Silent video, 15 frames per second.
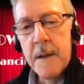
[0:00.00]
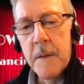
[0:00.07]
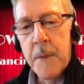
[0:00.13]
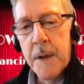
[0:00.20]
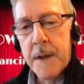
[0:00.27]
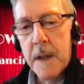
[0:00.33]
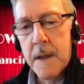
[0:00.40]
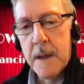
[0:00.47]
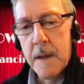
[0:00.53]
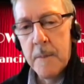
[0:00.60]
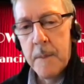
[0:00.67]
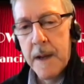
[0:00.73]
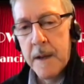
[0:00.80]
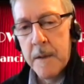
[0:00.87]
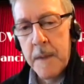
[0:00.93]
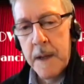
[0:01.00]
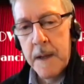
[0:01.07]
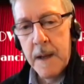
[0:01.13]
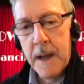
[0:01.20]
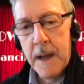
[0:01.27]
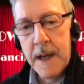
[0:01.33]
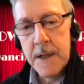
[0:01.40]
But the
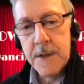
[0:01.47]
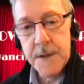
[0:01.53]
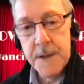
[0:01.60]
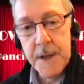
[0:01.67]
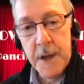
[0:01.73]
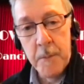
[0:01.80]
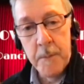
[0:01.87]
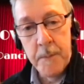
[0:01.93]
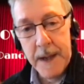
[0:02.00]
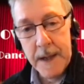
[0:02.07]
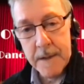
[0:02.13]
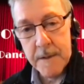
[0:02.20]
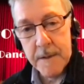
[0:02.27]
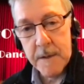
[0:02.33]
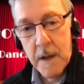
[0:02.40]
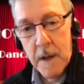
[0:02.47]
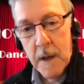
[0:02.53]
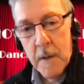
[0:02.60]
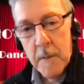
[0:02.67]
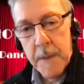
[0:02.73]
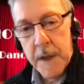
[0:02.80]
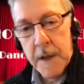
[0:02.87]
Plattermen hedged their bets
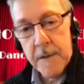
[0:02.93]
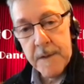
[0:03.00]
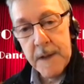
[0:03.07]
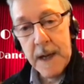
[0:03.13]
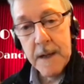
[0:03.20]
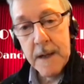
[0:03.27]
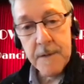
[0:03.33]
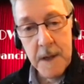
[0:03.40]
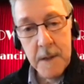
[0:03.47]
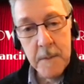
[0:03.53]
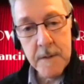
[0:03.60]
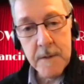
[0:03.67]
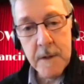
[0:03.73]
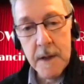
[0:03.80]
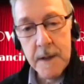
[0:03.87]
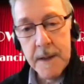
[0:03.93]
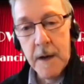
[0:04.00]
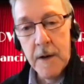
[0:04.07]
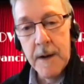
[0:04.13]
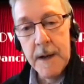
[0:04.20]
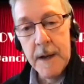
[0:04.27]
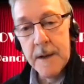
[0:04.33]
because they had Simon Scott there,
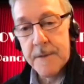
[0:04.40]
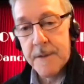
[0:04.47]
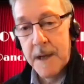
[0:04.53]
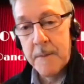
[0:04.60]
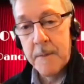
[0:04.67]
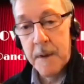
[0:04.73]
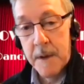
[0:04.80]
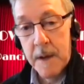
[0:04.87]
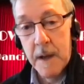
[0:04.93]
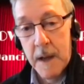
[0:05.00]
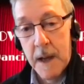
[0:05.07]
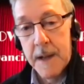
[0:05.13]
and Simon